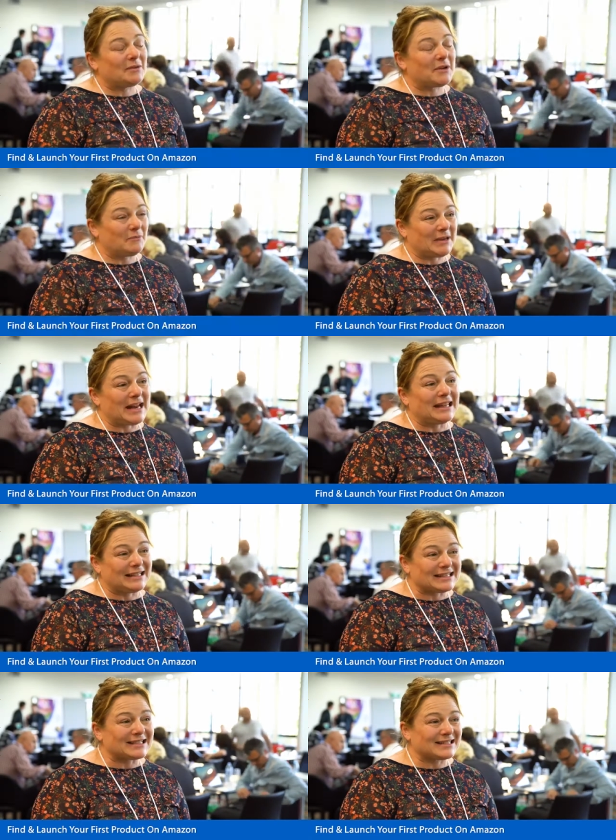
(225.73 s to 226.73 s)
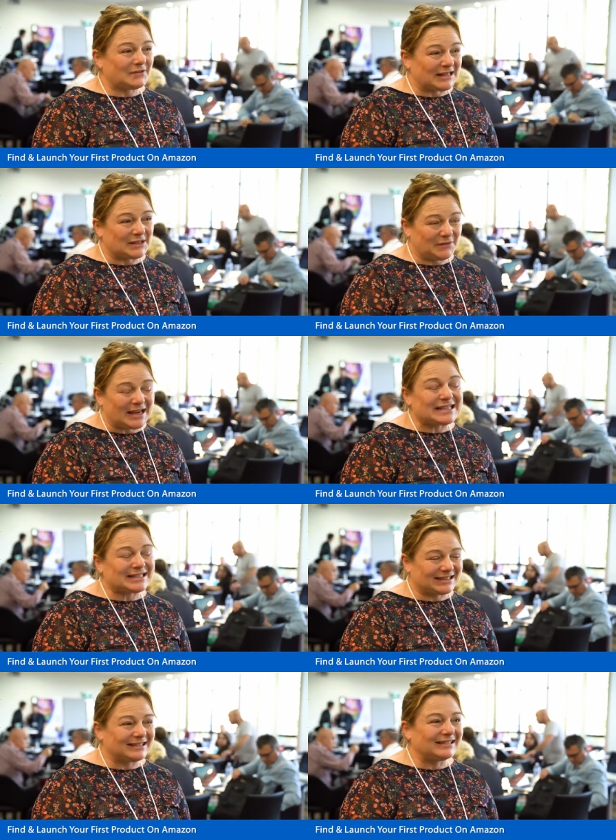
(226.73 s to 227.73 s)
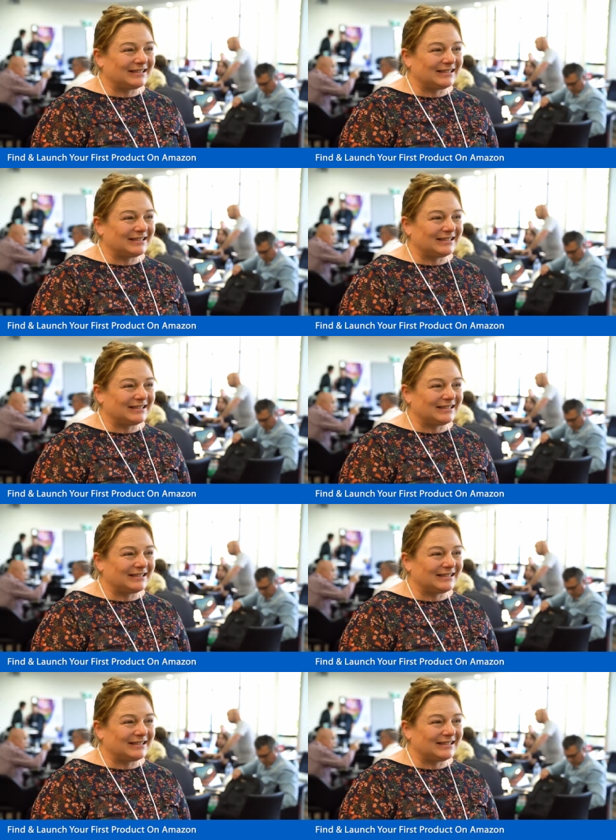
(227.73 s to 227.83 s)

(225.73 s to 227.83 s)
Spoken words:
time I've met Alex face-to-face,